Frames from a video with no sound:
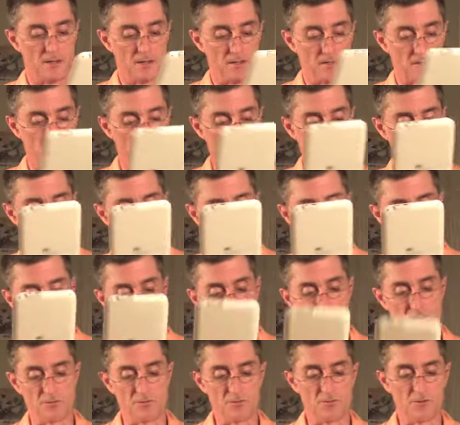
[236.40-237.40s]
compared
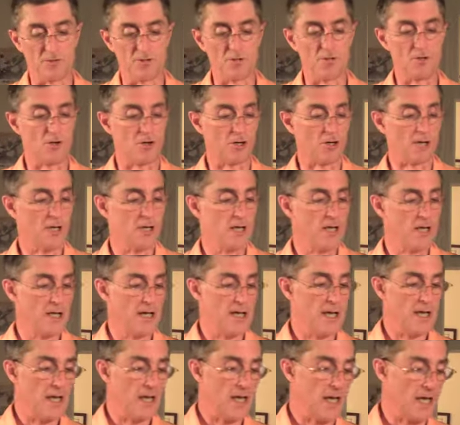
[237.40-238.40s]
to the Nook.
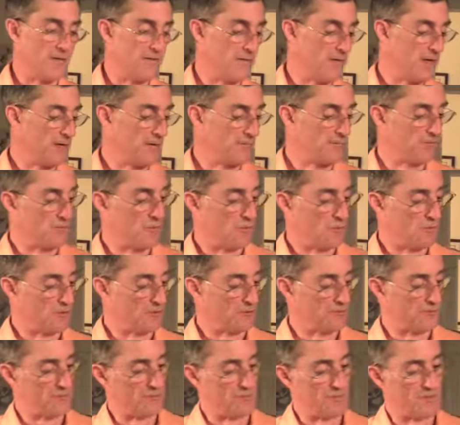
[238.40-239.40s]
And then, of
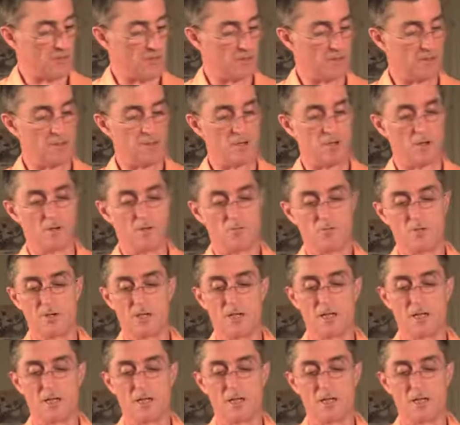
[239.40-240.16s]
course, when you